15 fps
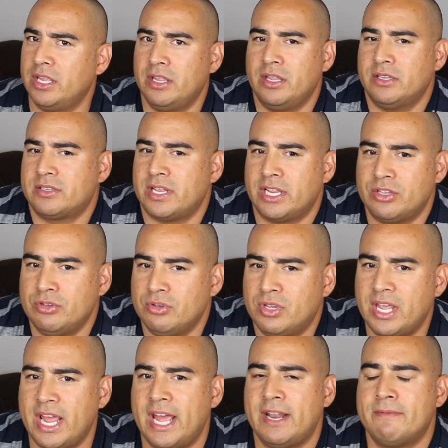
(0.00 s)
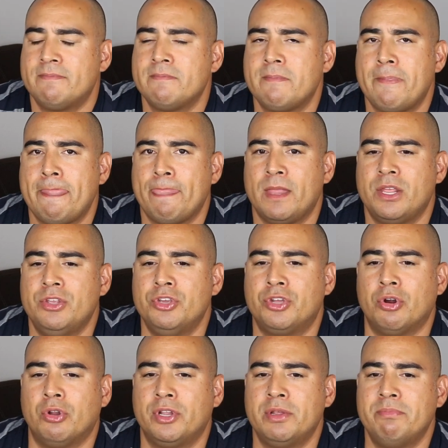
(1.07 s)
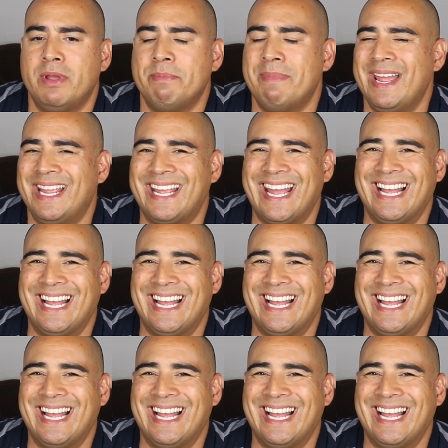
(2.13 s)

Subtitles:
It's like you can only make